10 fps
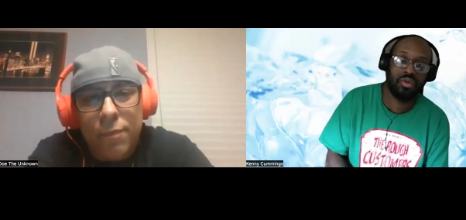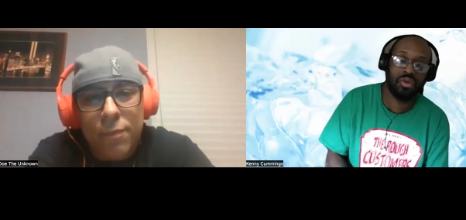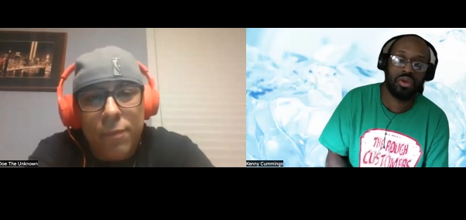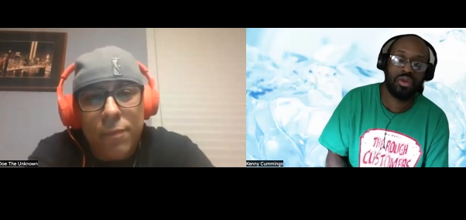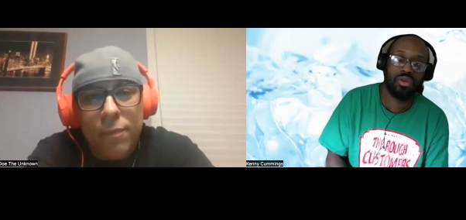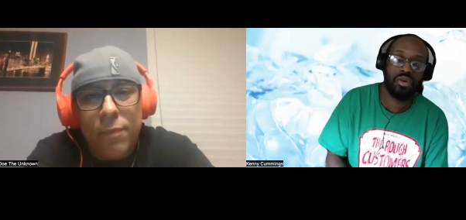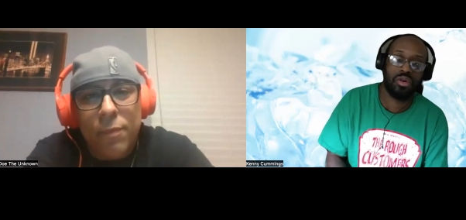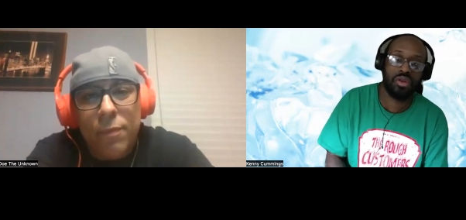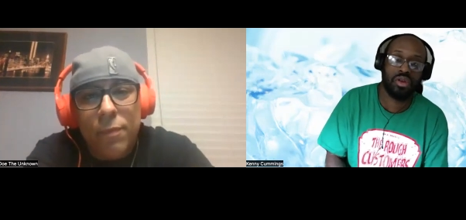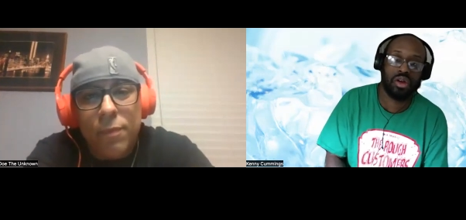Speaker 1: working
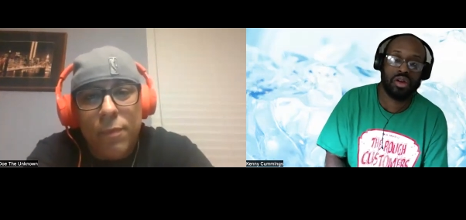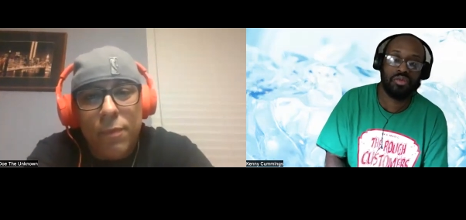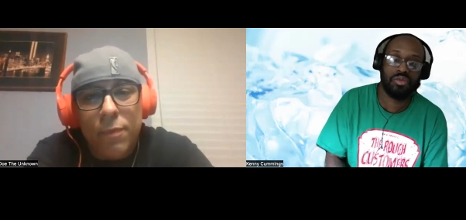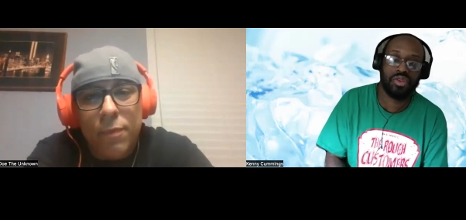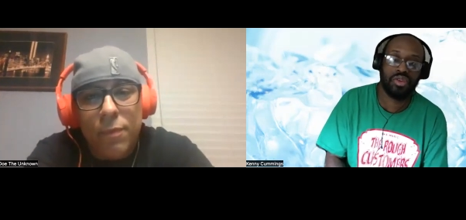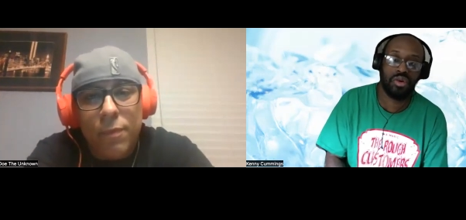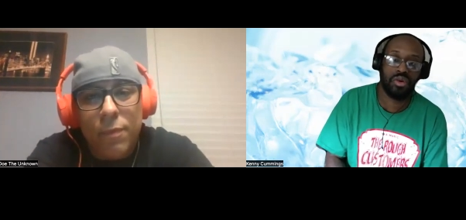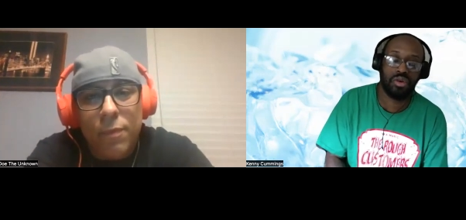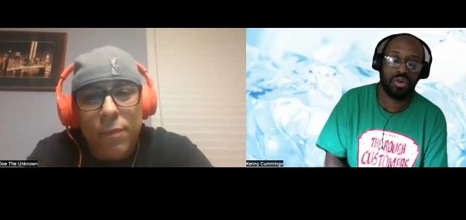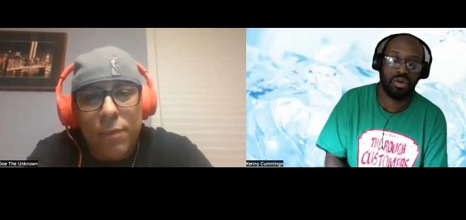on Humphrey
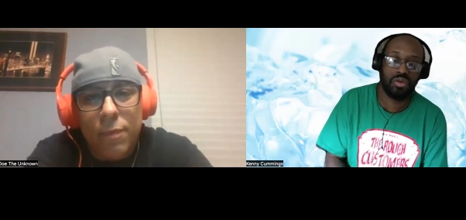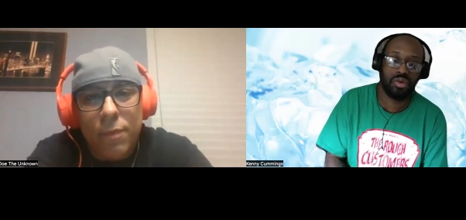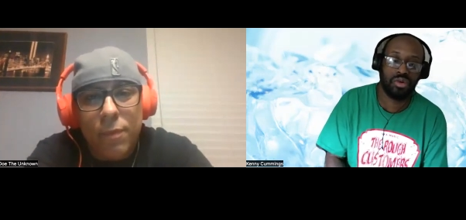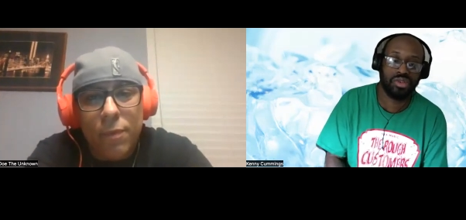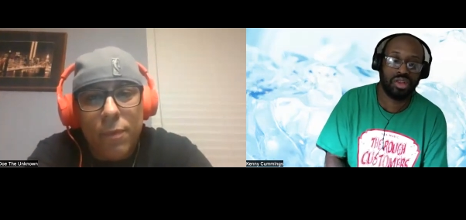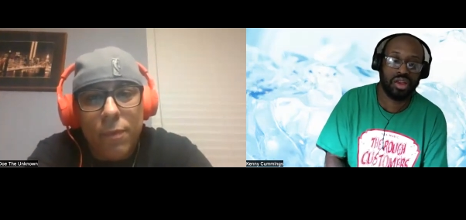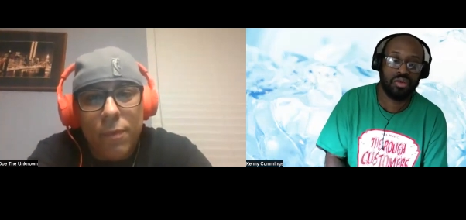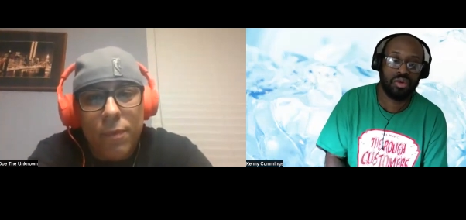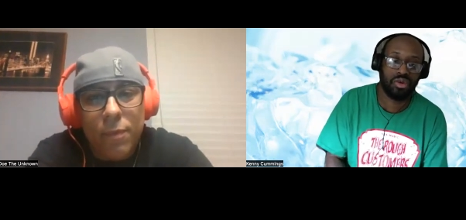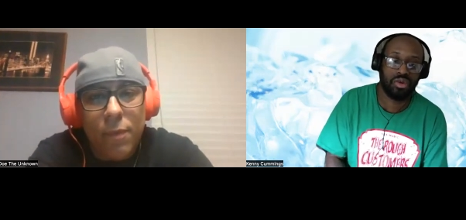Dogart? What was it like
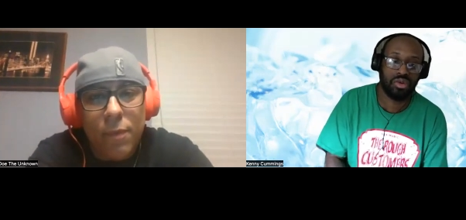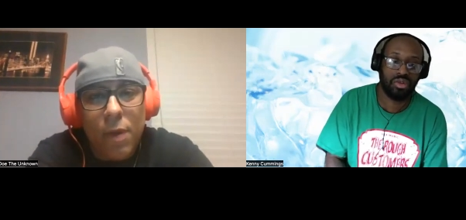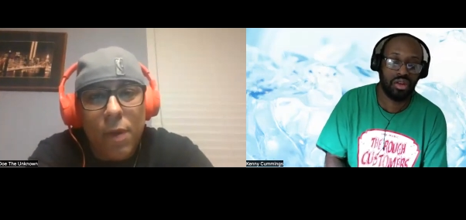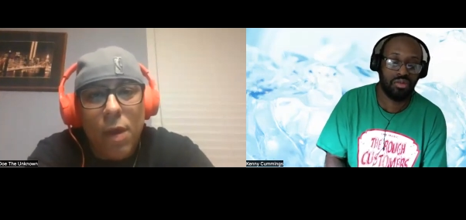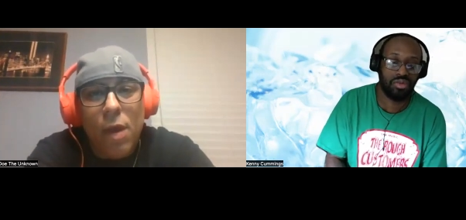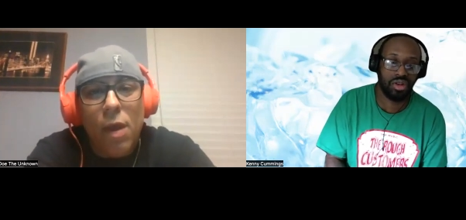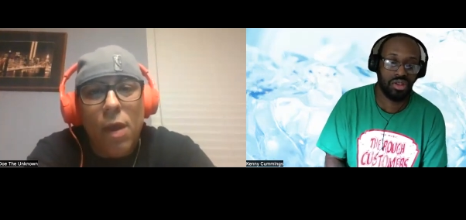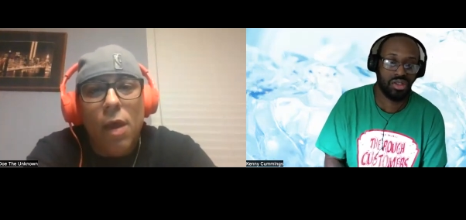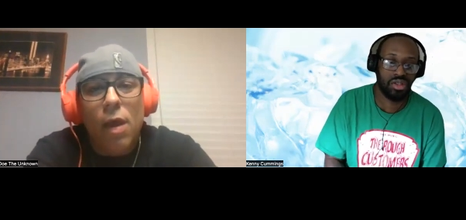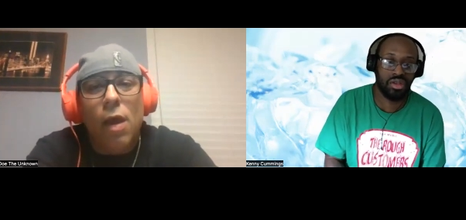working on that
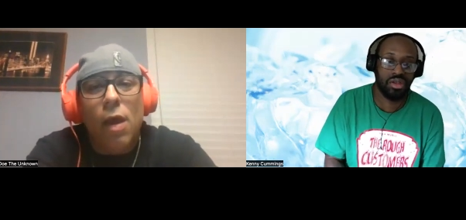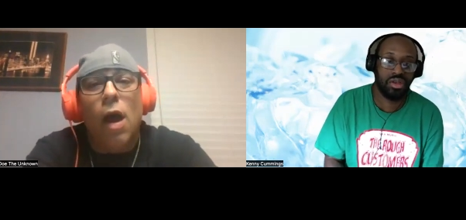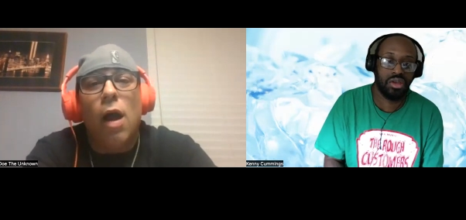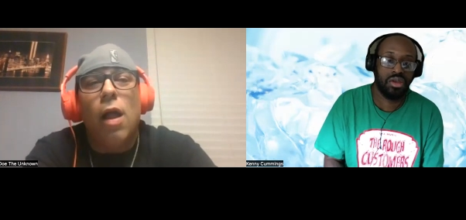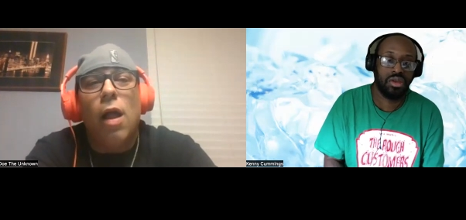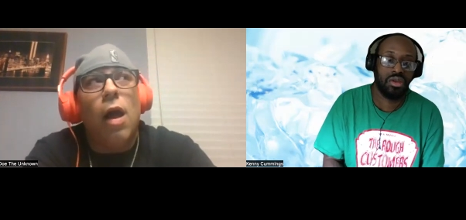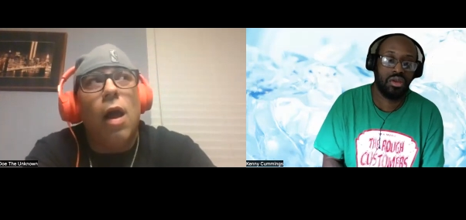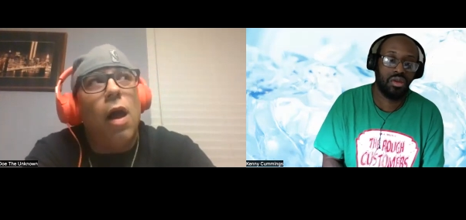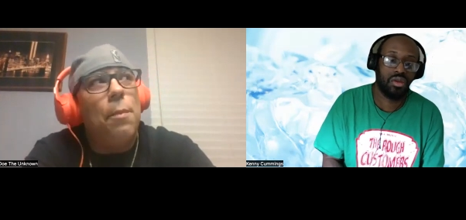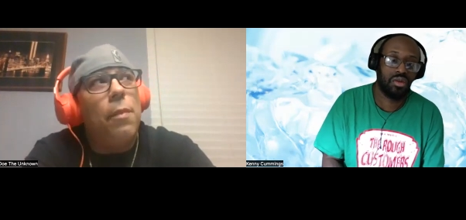project?
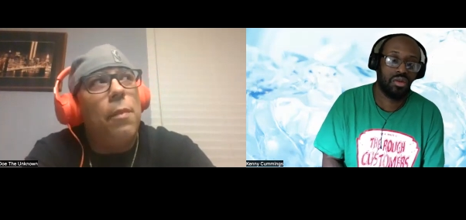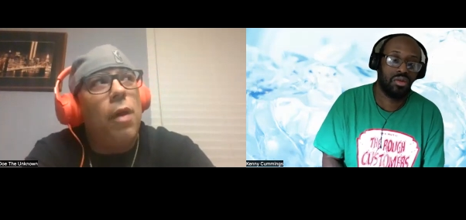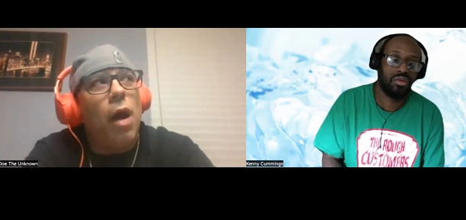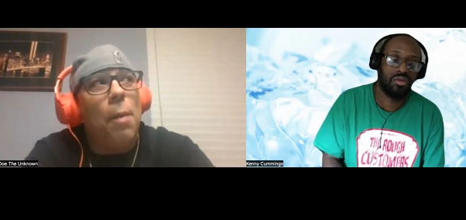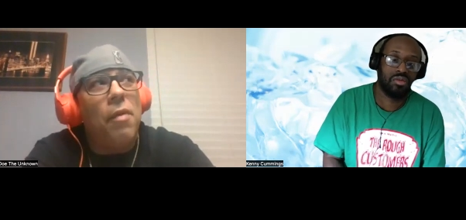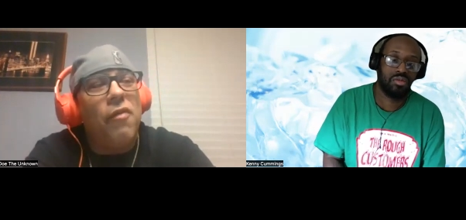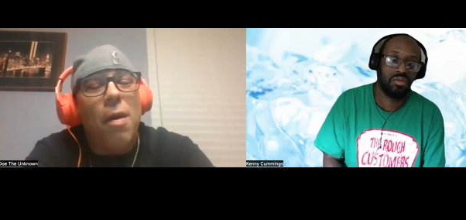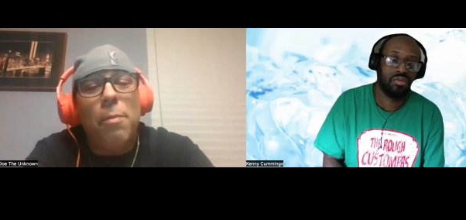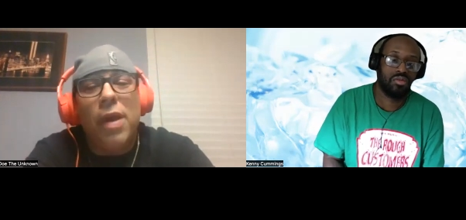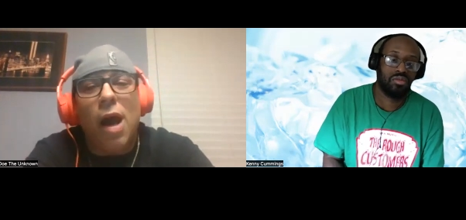
Speaker 2: Um,
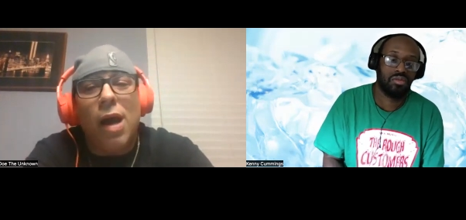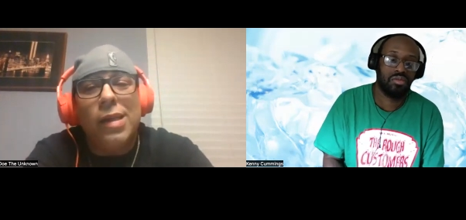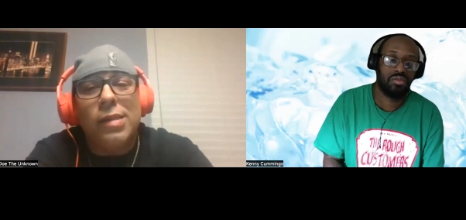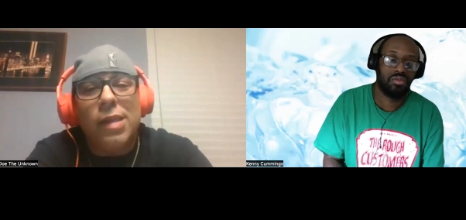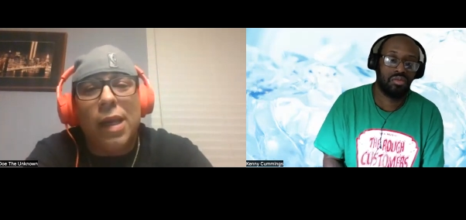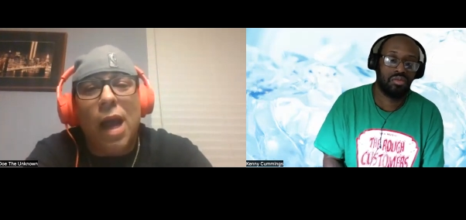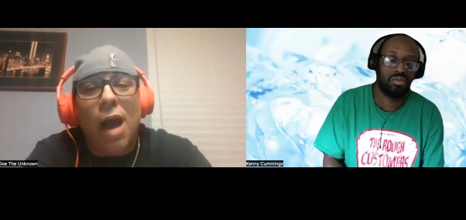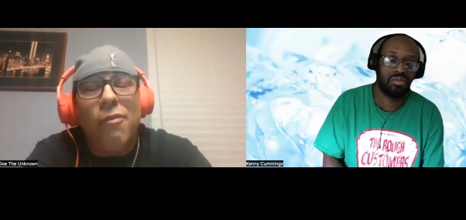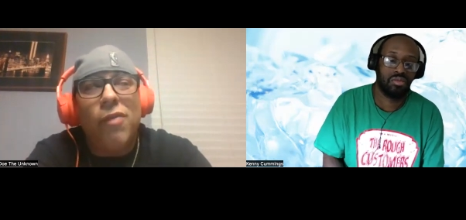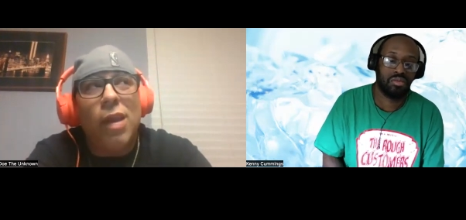um, if I'm being
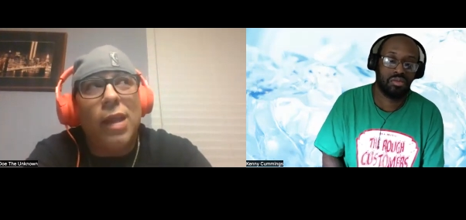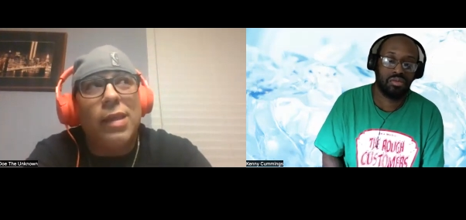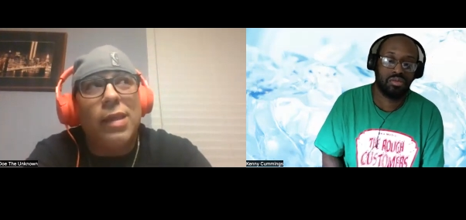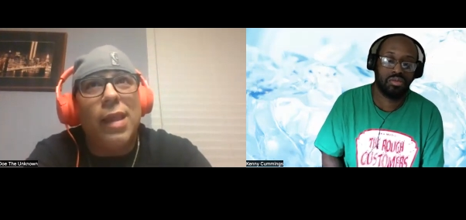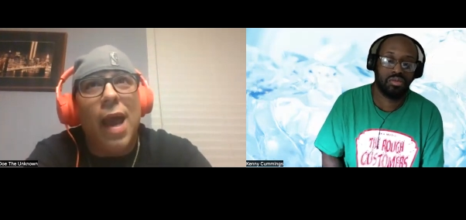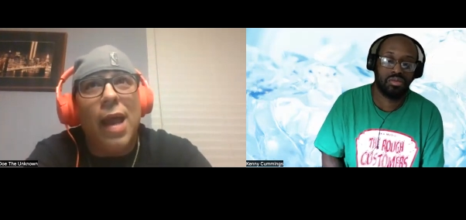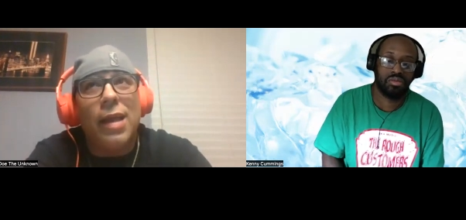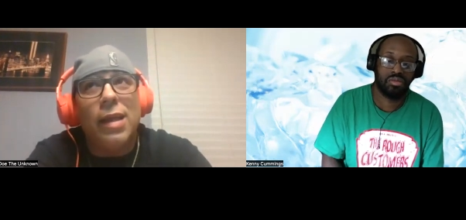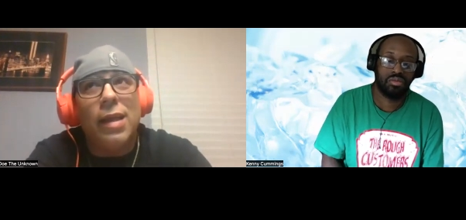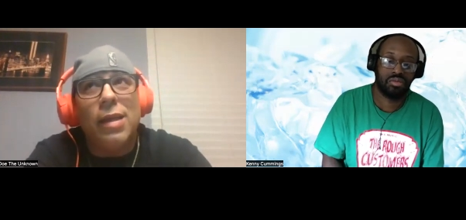honest, like I feel
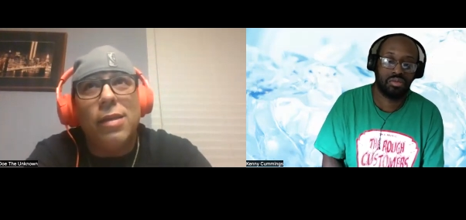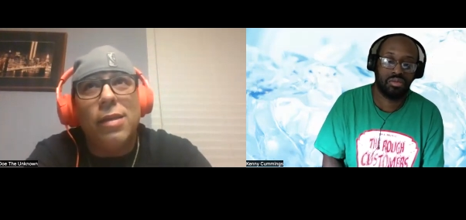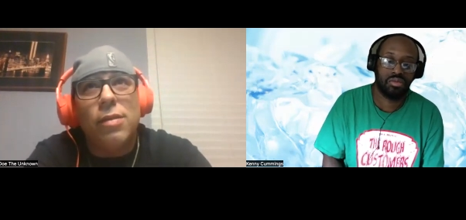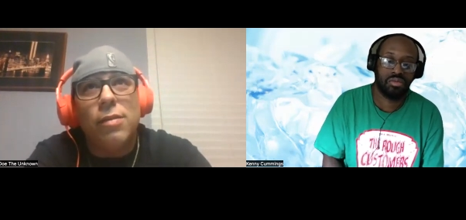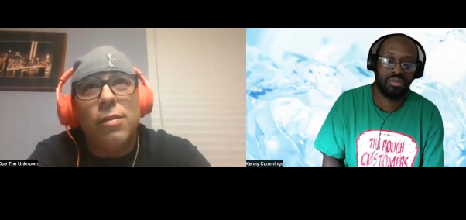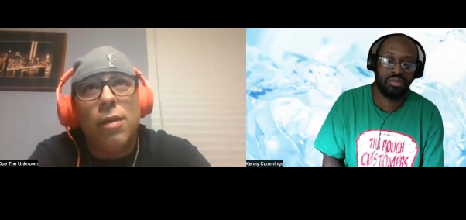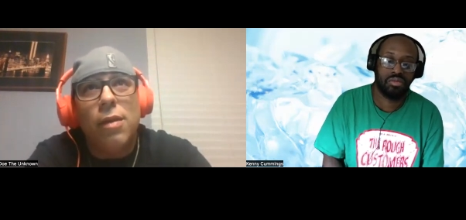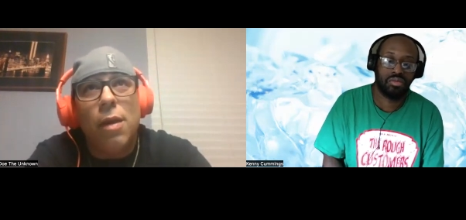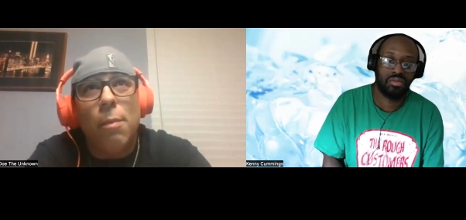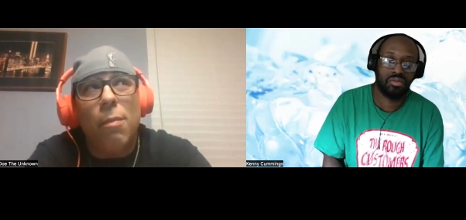like that
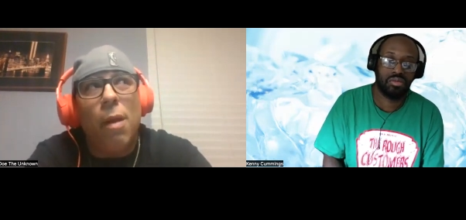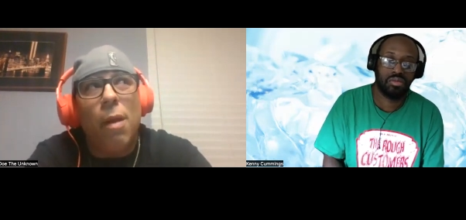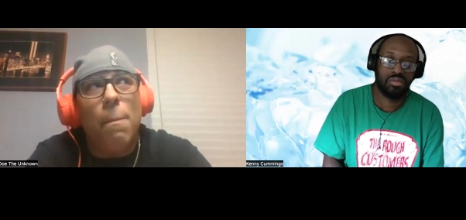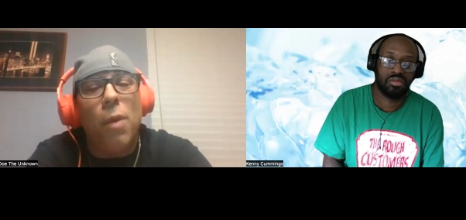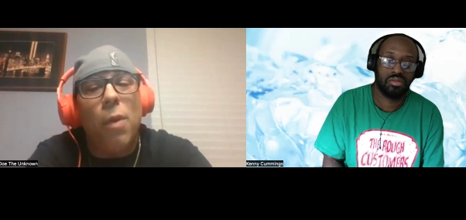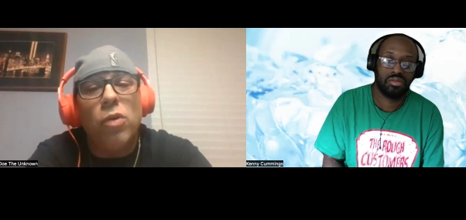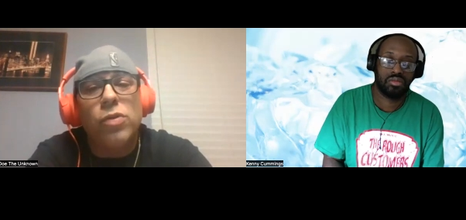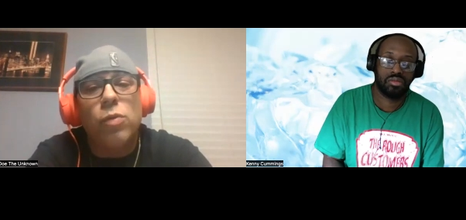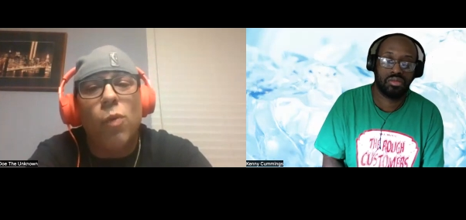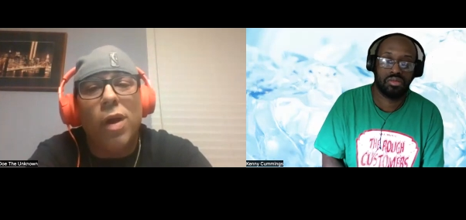is my most